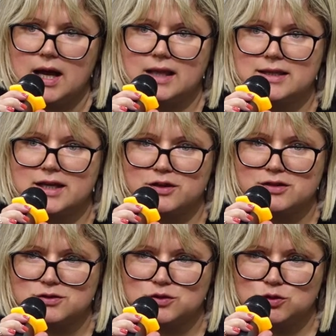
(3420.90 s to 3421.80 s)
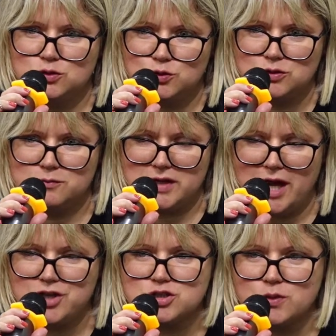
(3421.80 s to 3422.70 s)
and su uh, support the
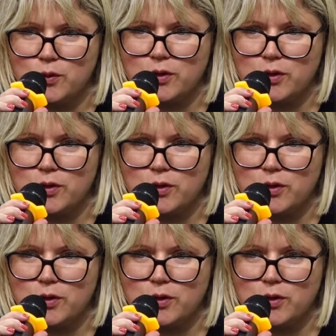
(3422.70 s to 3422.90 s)
victims.